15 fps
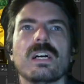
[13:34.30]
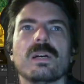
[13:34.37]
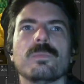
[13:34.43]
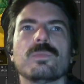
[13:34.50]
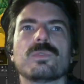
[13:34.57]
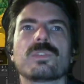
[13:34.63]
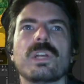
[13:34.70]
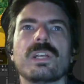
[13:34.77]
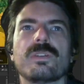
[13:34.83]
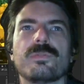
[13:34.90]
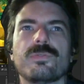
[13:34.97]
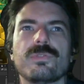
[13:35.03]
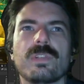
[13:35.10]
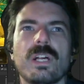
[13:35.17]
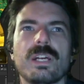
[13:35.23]
we'll kind of
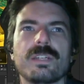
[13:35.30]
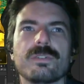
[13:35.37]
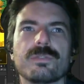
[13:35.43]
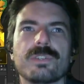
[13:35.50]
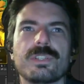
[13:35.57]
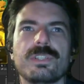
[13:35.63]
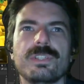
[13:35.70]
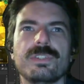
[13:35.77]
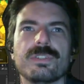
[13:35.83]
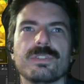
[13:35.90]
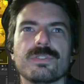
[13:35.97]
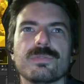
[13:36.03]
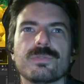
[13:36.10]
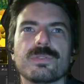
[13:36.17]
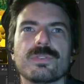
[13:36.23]
fly over
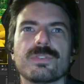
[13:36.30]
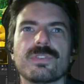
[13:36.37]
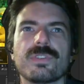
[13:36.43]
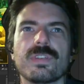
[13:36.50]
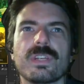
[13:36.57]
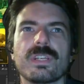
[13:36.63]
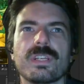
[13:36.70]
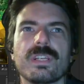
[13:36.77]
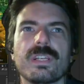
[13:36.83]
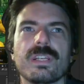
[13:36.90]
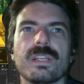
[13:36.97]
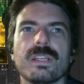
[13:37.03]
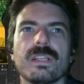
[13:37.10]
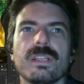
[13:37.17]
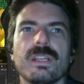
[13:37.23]
here for a
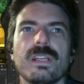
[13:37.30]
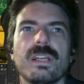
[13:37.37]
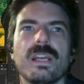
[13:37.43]
second.